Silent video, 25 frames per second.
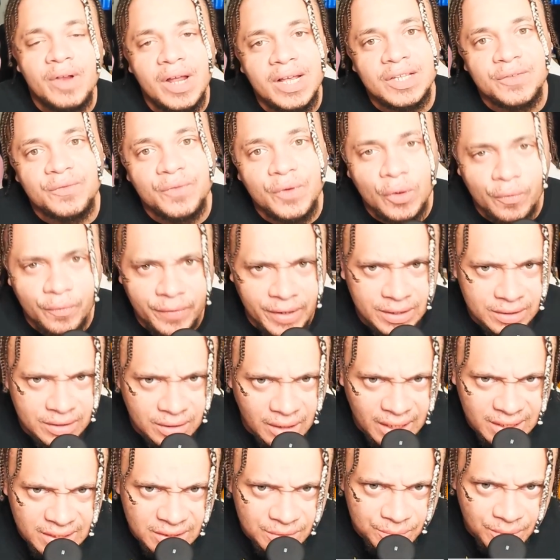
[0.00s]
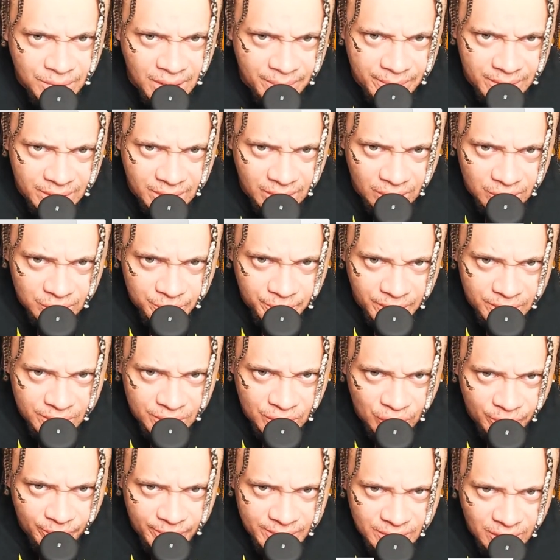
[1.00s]
you like this video, forget to like, subscribe, hit the house button so
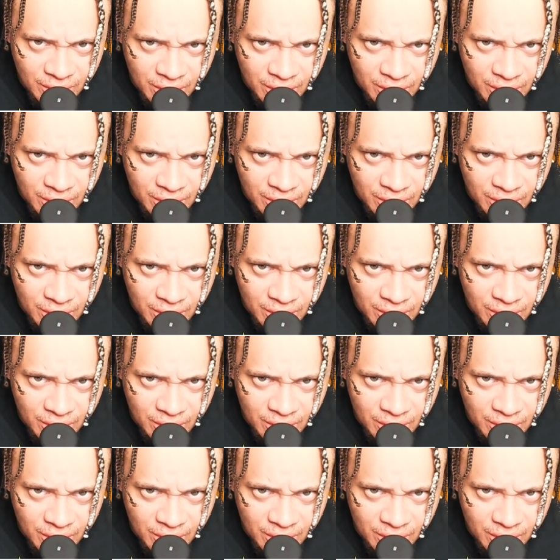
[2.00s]
you don't miss